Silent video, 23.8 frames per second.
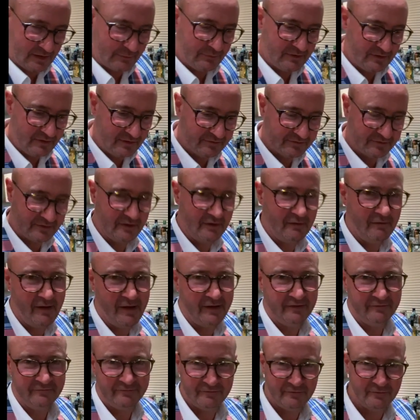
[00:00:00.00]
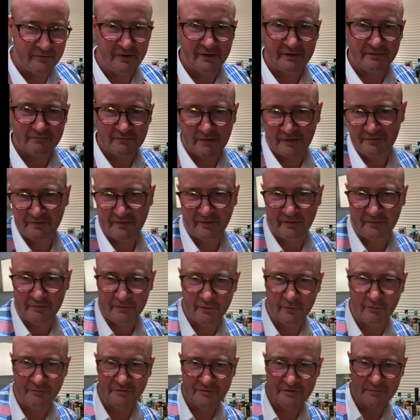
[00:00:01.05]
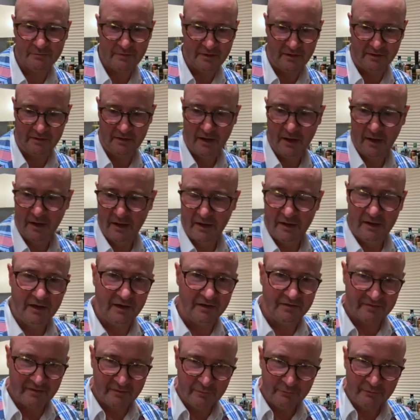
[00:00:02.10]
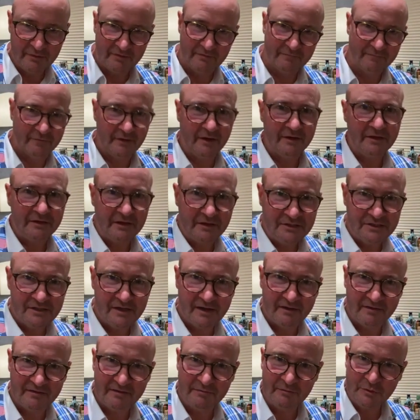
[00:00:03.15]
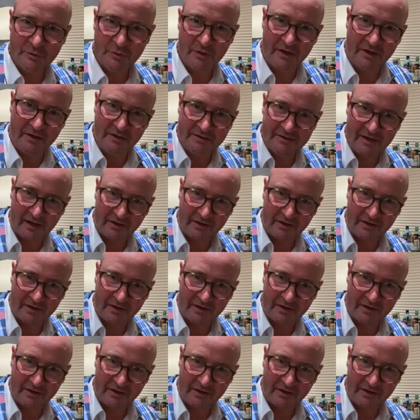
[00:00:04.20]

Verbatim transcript: couple of years ago, and it felt like a second home to me. It's in, for uninitiated, it's in between